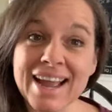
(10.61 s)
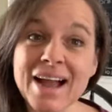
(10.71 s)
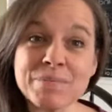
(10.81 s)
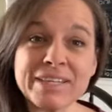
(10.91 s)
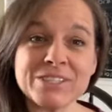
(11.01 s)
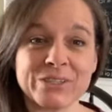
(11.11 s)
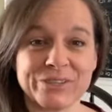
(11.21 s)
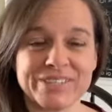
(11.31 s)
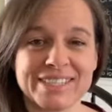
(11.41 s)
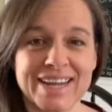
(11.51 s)
Happy
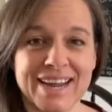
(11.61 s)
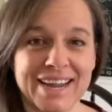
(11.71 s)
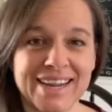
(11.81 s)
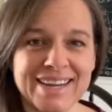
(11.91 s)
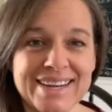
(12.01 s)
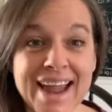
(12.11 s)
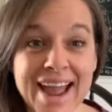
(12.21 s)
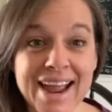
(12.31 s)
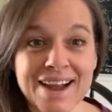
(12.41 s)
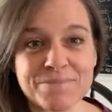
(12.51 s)
Tuesday. Yay,
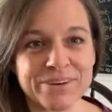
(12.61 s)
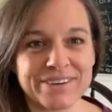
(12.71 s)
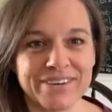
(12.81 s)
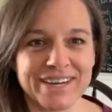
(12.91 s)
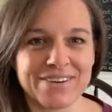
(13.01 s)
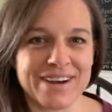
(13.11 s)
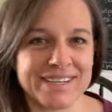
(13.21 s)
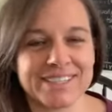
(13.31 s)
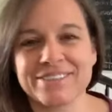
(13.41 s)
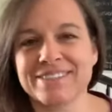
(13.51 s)
I'm doing a video on a
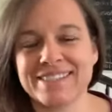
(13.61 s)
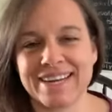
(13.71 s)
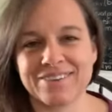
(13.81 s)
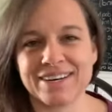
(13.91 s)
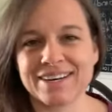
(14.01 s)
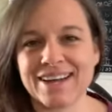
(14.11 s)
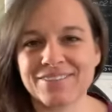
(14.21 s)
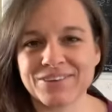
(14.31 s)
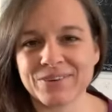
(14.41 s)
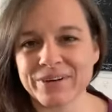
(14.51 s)
Tuesday. We didn't have
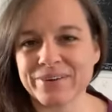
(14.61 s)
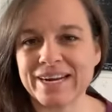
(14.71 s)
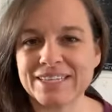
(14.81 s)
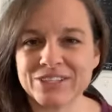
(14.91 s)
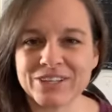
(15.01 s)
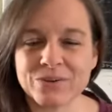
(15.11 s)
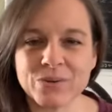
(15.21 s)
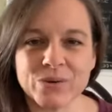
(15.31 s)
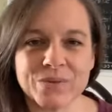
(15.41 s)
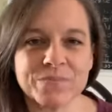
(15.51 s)
to rearrange, so
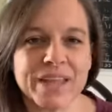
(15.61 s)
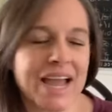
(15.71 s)
cool.